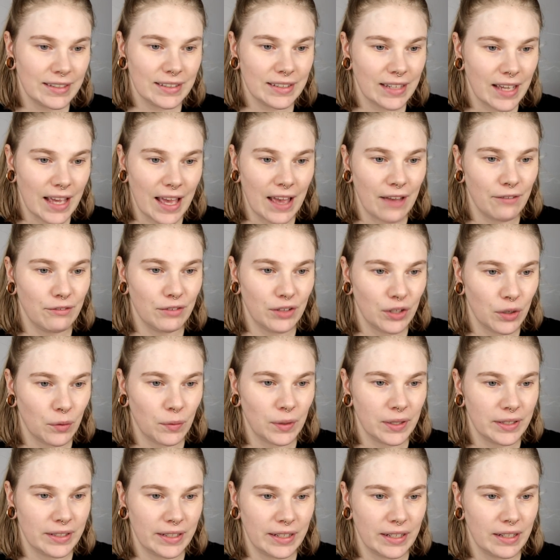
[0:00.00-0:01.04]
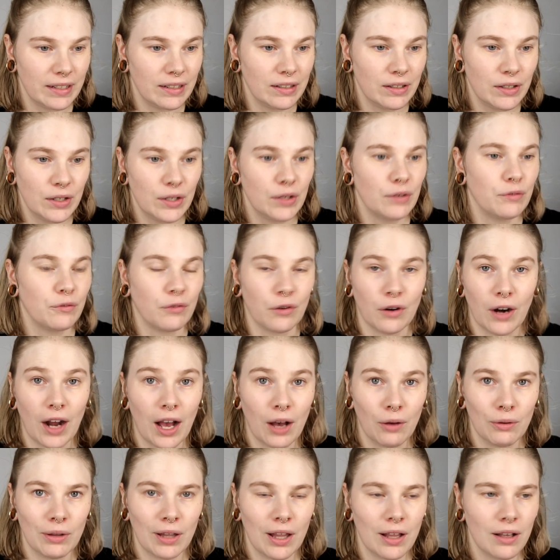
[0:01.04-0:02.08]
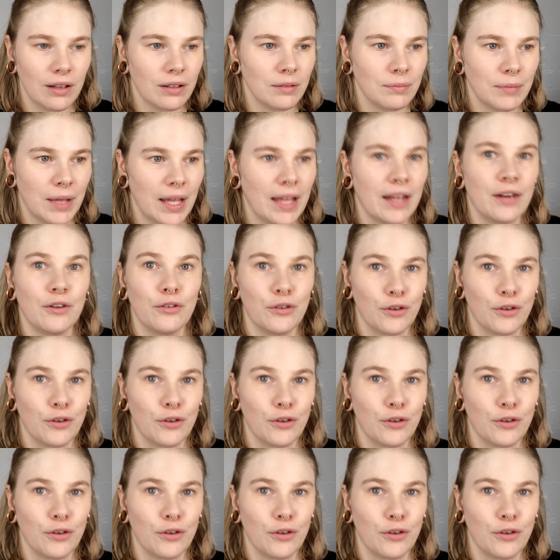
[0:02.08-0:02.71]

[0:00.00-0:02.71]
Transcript: have no idea for how long, but